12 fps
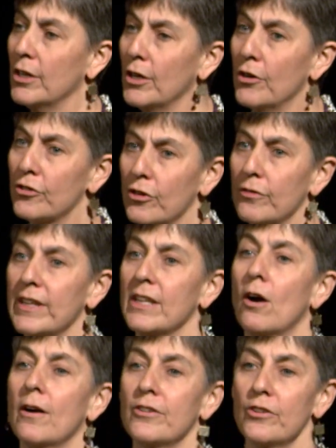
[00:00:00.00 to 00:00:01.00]
serving
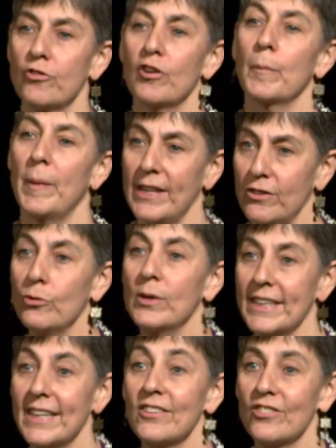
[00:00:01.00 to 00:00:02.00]
our district by doing
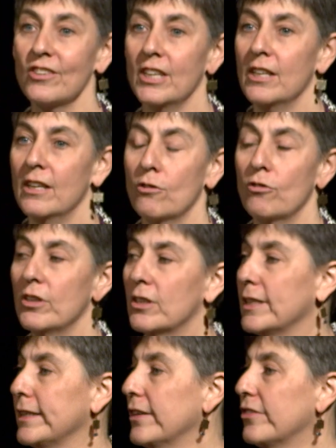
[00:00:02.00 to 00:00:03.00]
this,
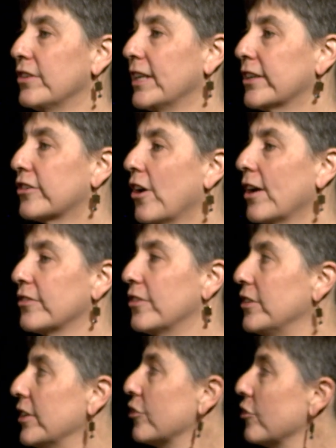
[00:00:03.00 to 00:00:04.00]
critically listening across the
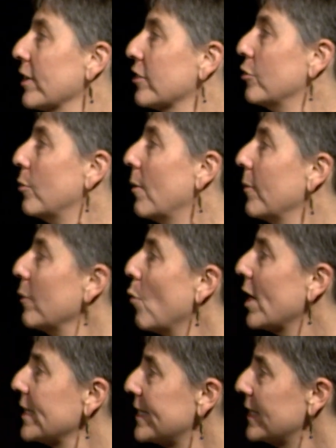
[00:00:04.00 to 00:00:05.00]
district to what we
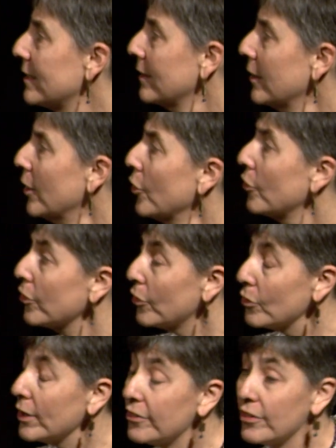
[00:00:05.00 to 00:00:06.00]
wanted. Critical
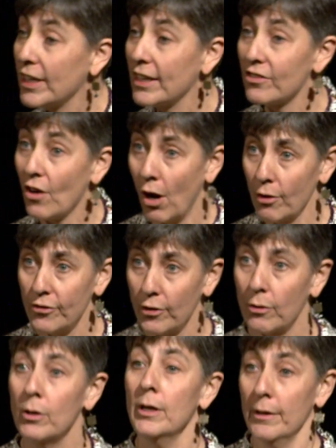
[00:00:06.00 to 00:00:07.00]
listening is
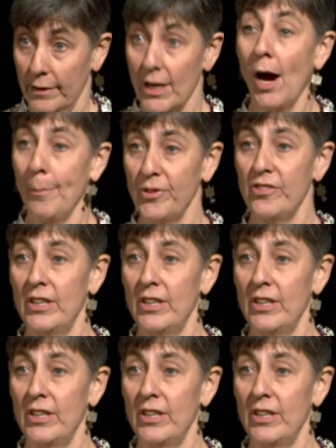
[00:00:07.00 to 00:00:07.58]
also the opposite.